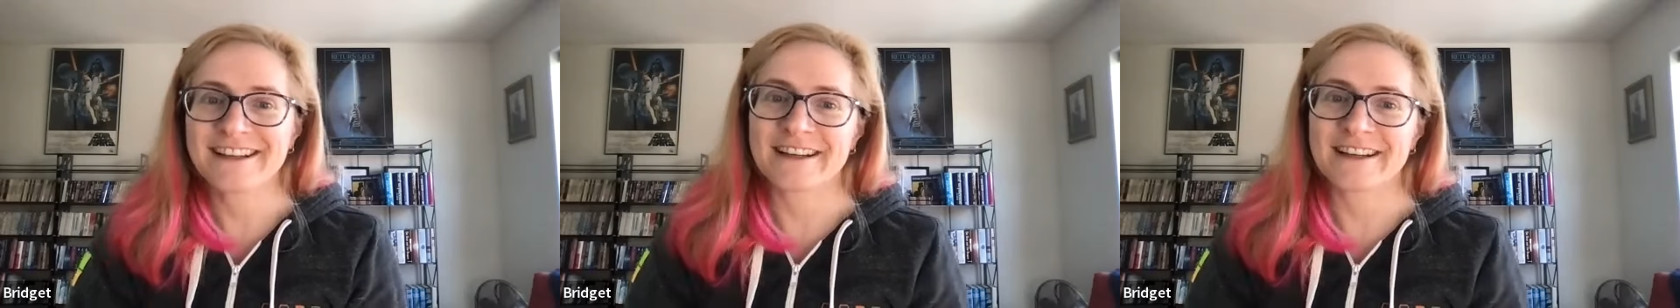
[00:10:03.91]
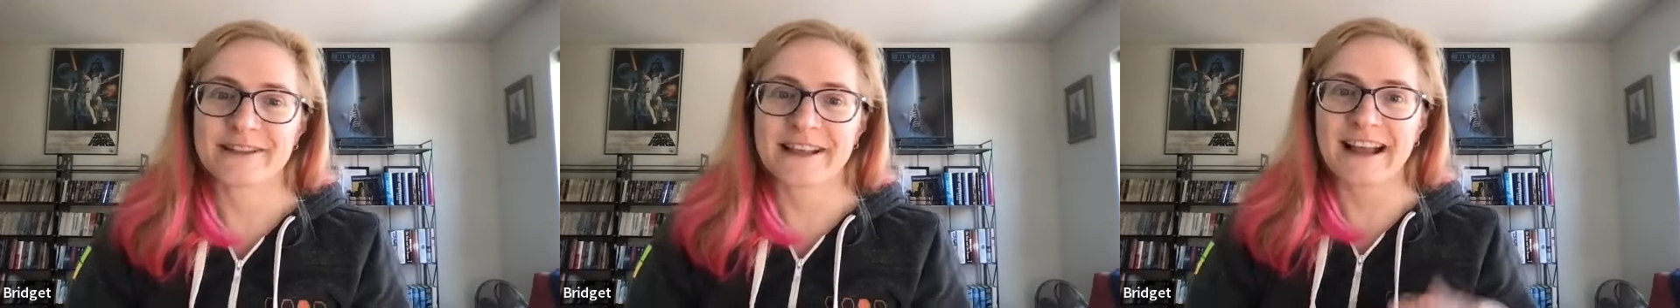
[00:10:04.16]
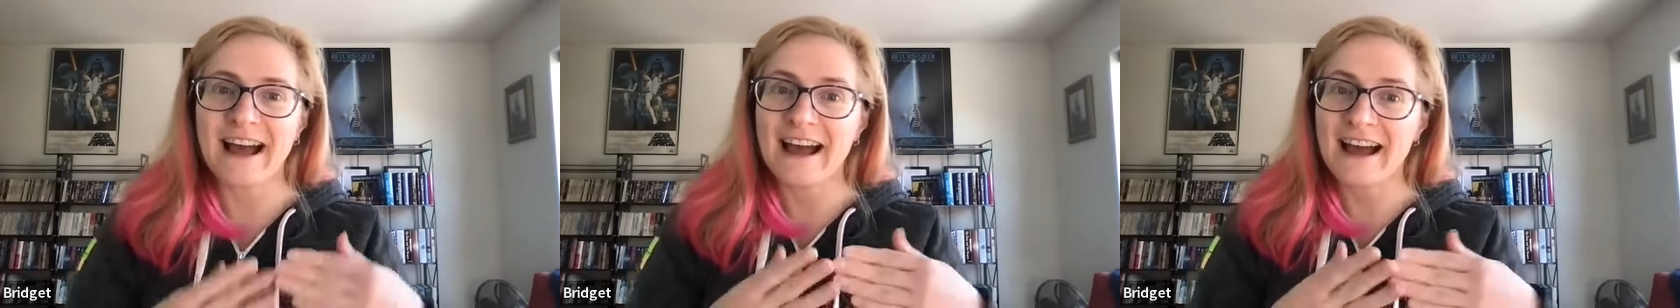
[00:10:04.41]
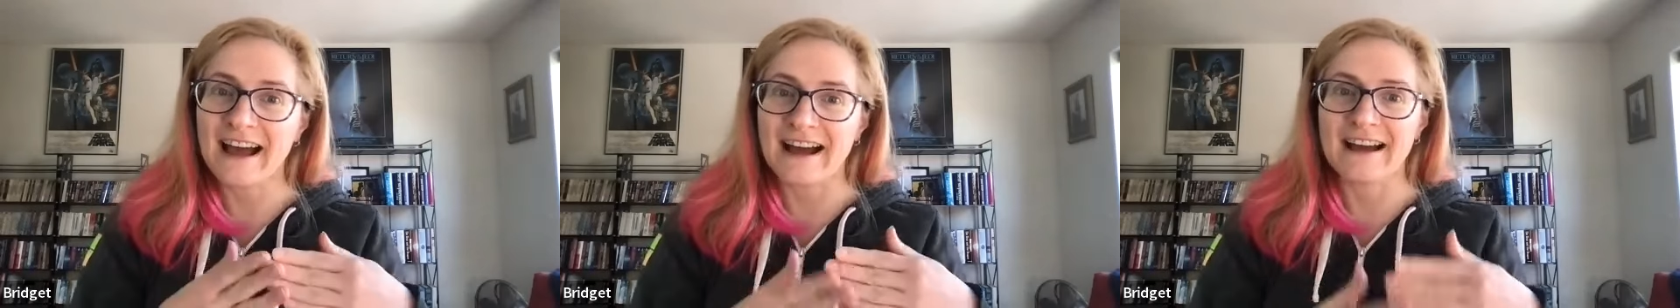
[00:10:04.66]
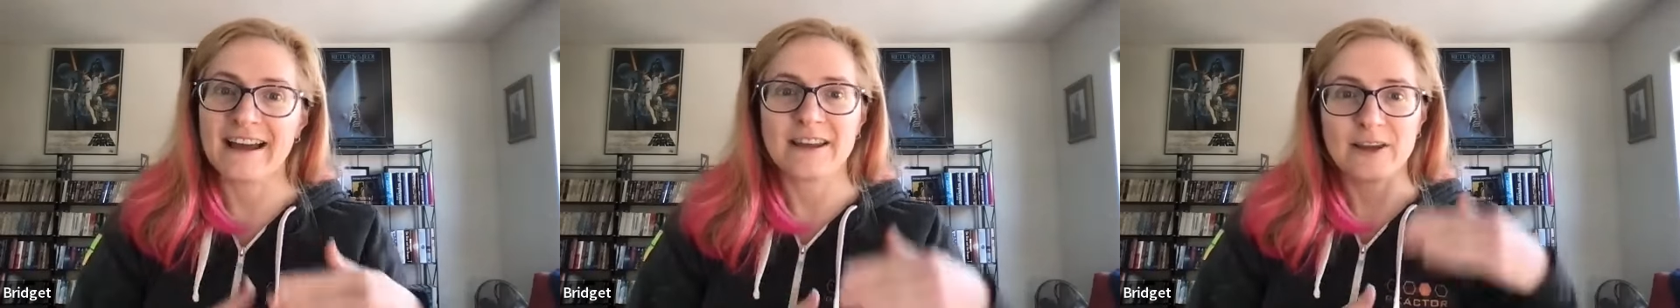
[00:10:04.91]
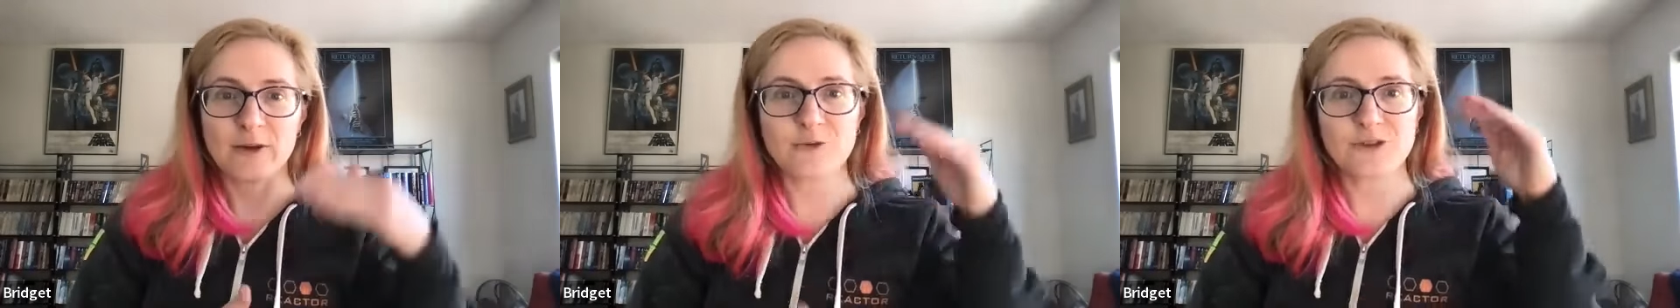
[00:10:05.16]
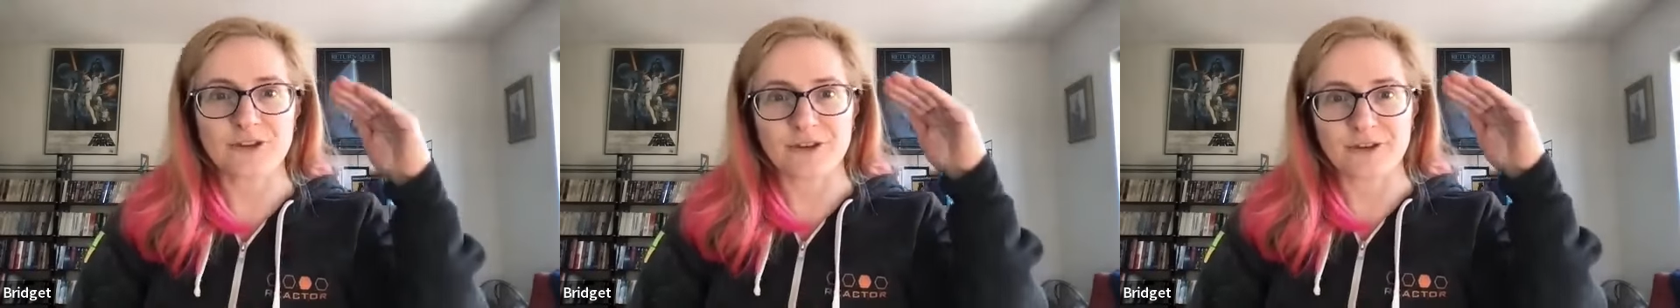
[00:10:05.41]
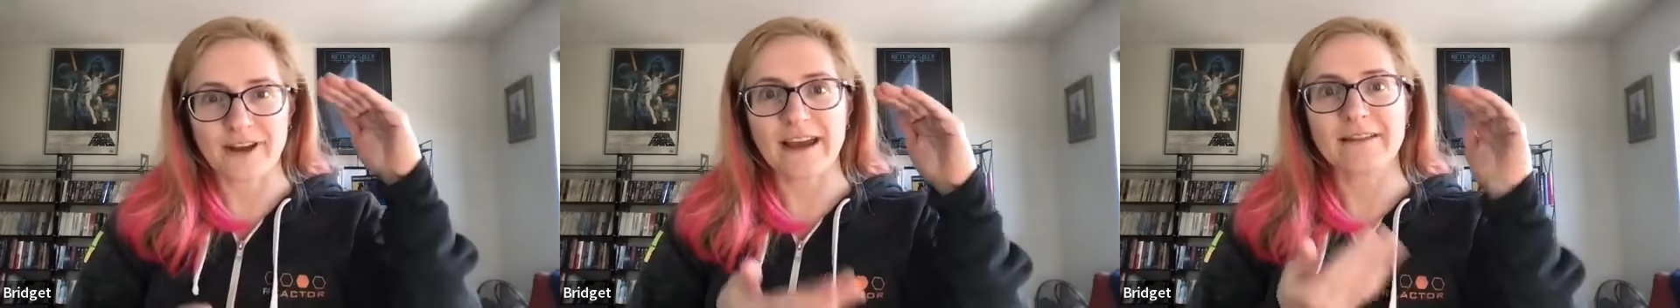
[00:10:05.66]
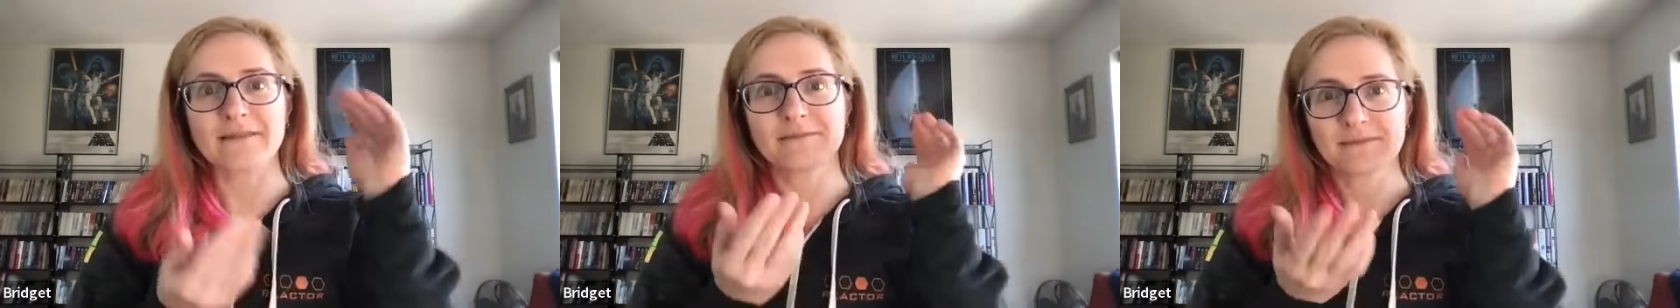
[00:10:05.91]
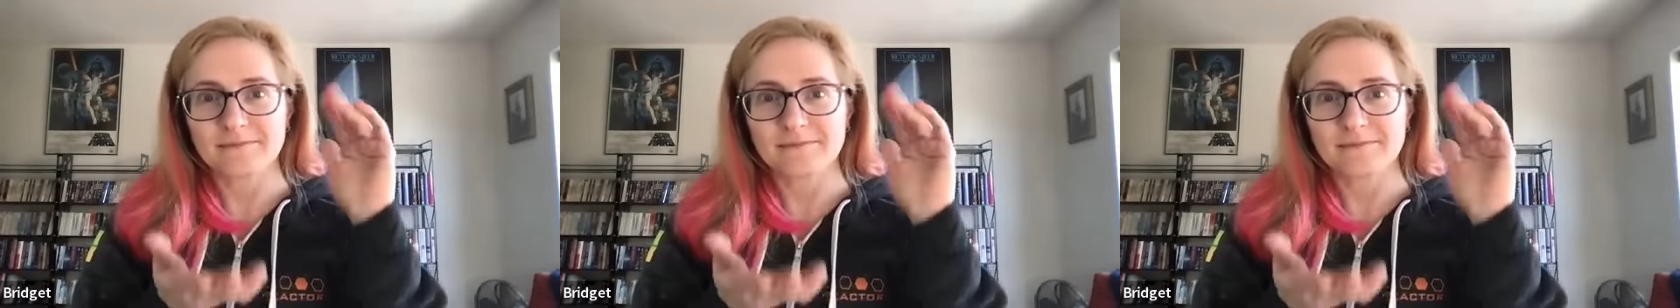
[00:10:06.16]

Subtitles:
And I was like, you should look at,